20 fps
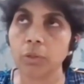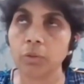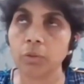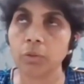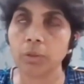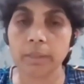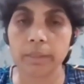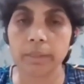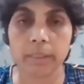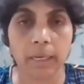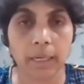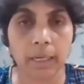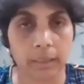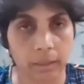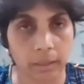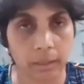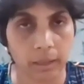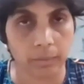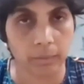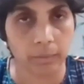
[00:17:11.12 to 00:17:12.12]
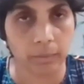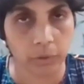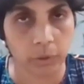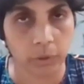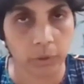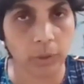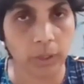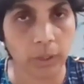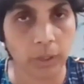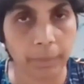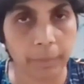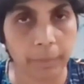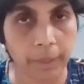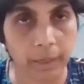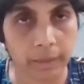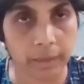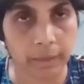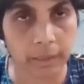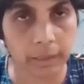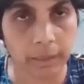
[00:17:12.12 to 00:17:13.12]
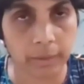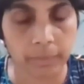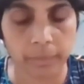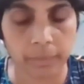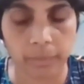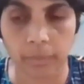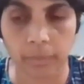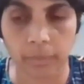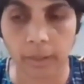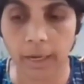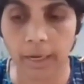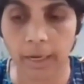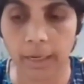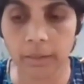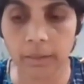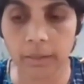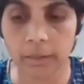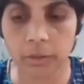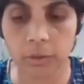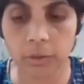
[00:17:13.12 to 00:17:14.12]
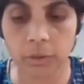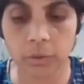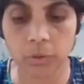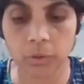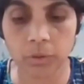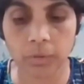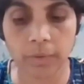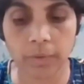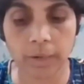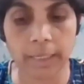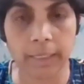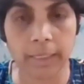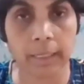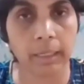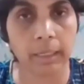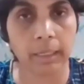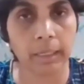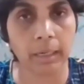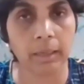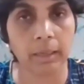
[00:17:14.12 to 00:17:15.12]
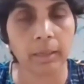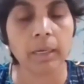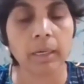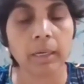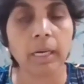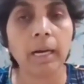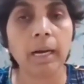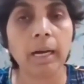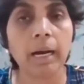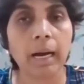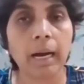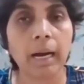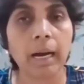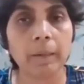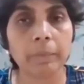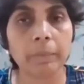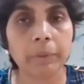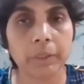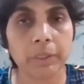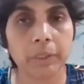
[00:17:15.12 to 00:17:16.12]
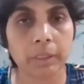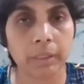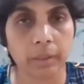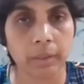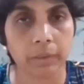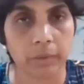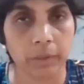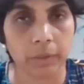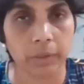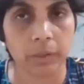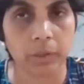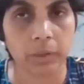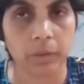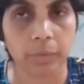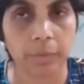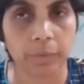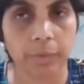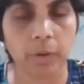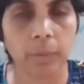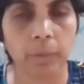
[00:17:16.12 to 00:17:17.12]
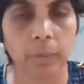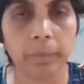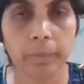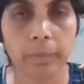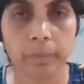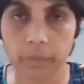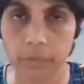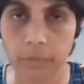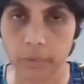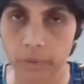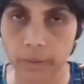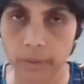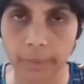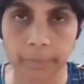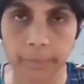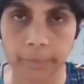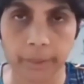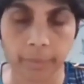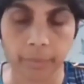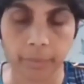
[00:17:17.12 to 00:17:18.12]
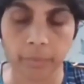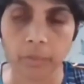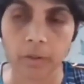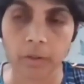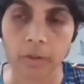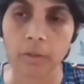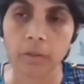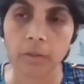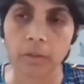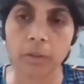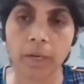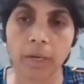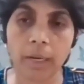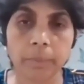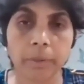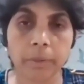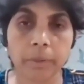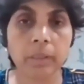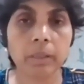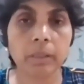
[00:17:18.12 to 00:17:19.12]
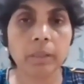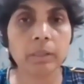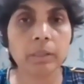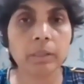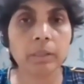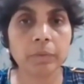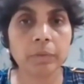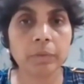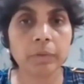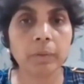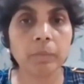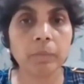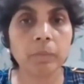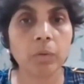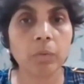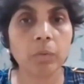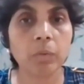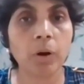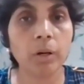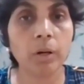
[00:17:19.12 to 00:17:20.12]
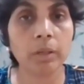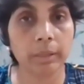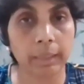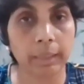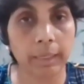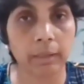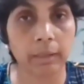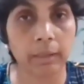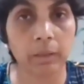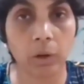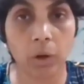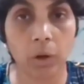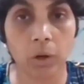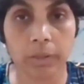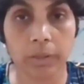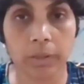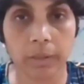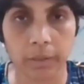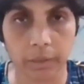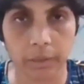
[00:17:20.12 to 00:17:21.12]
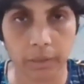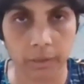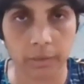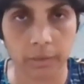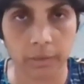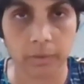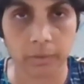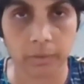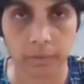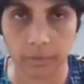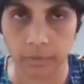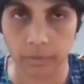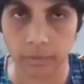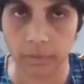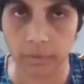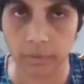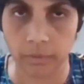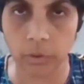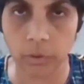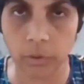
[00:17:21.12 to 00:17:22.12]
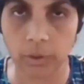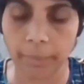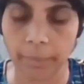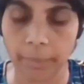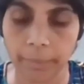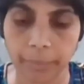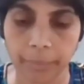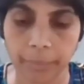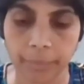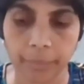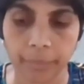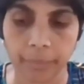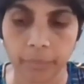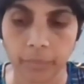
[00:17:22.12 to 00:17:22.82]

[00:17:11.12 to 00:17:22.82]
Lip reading: through a sadhana, through an abhyasa, and through vairagya, abstinence from something. So abstinence from what can cause us Dukkham.